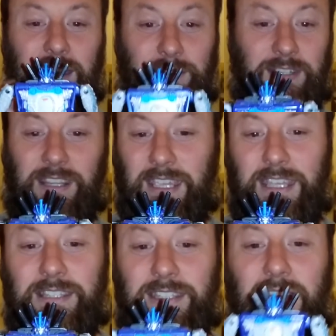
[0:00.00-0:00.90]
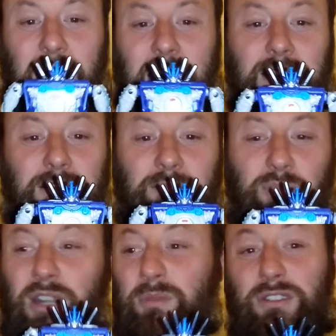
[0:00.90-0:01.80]
give it to the kids, and
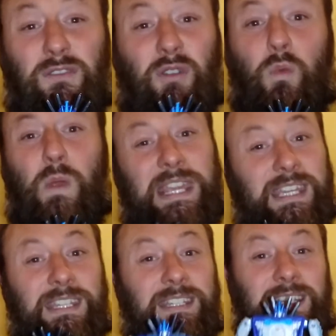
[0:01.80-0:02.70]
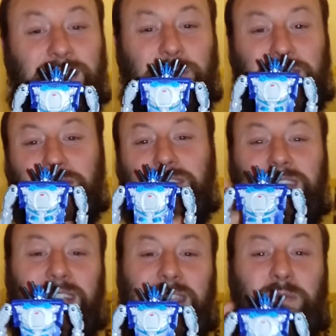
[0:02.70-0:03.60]
pretty much for a week it was
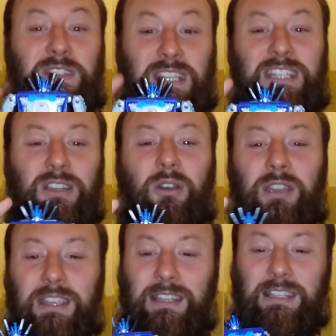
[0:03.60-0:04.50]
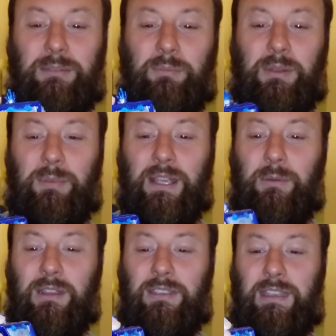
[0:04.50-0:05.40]
the toy that they played
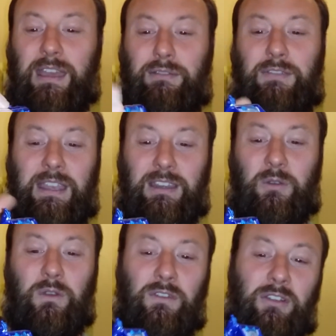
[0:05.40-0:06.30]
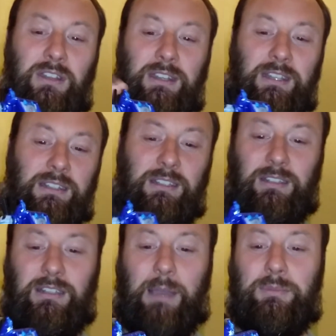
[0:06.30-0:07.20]
with, fighted over, and
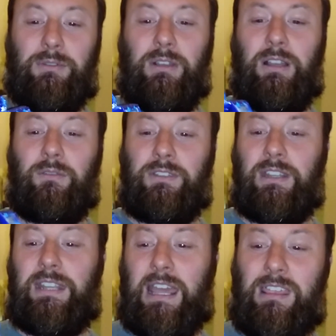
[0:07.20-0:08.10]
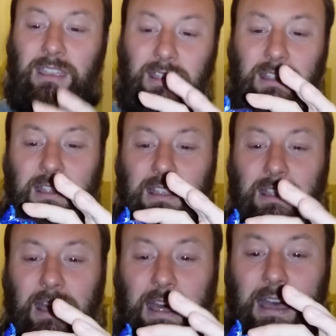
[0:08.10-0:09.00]
absolutely loved it to death.
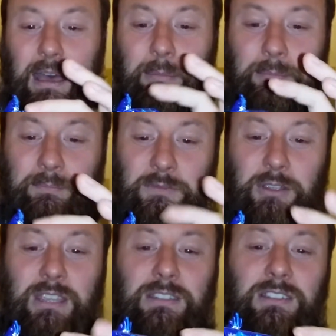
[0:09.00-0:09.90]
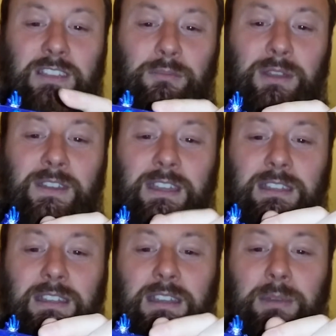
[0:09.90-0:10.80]
So yes, he does have a
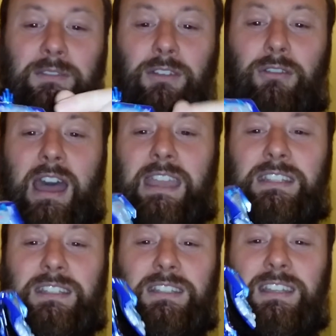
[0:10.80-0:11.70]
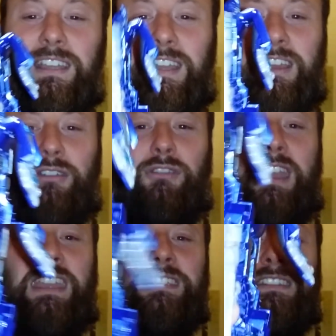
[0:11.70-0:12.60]
bit of a
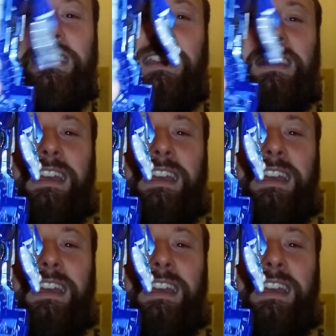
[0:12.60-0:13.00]
raised